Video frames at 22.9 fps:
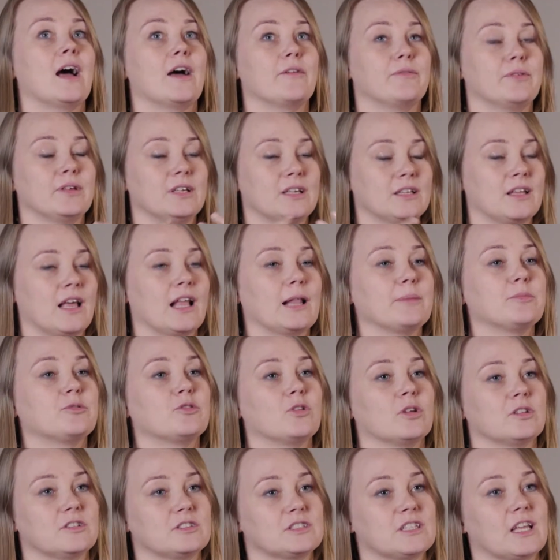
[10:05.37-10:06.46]
I think it helps
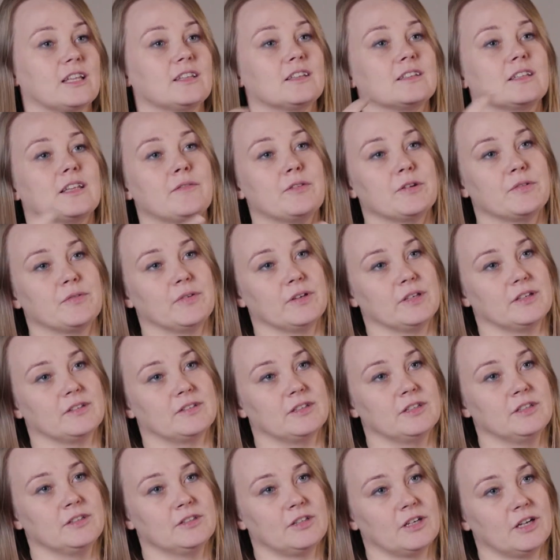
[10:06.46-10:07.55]
to understand that everything
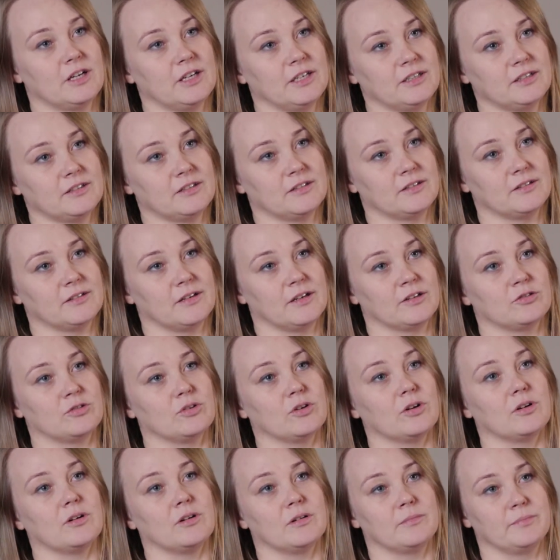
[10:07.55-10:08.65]
is interlinked, as
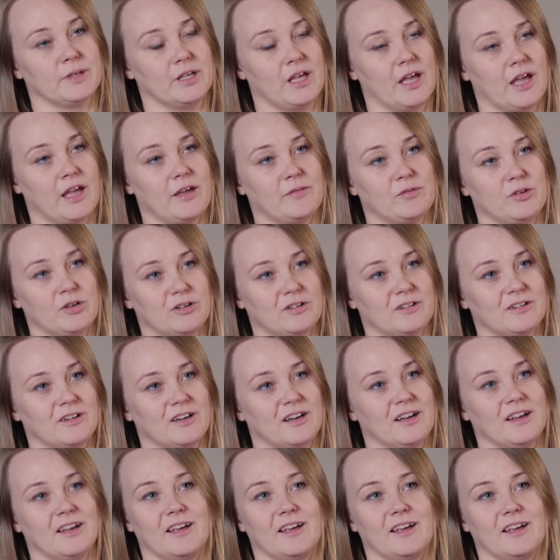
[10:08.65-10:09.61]
your behavior